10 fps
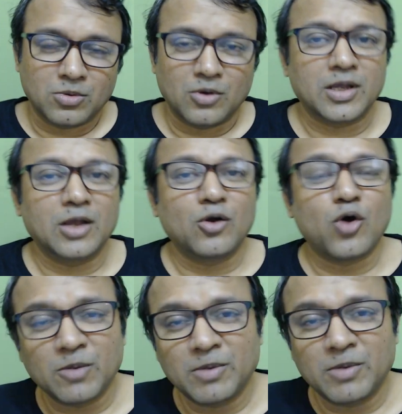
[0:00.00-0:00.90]
Okay,
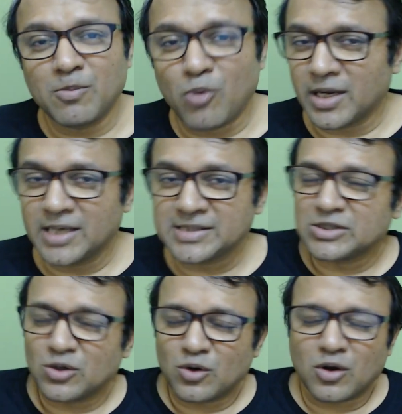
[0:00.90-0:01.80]
got up in the morning at
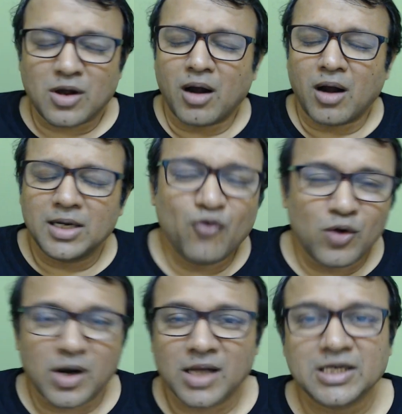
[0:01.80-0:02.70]
6 o'clock, hardly
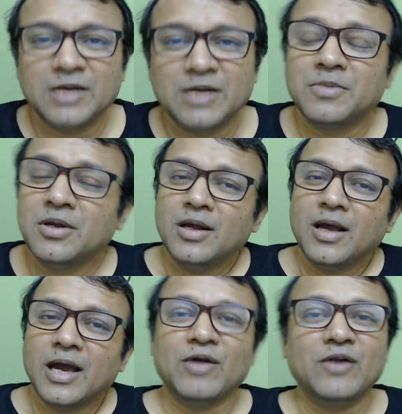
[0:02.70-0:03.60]
4 hours sleep
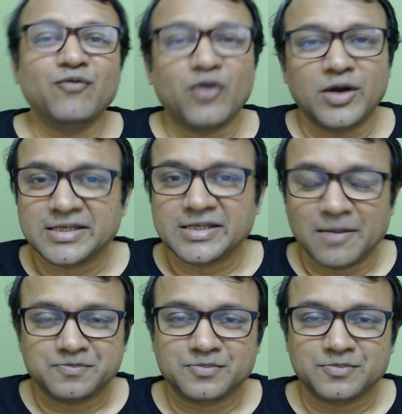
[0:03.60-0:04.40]
and went for the exam.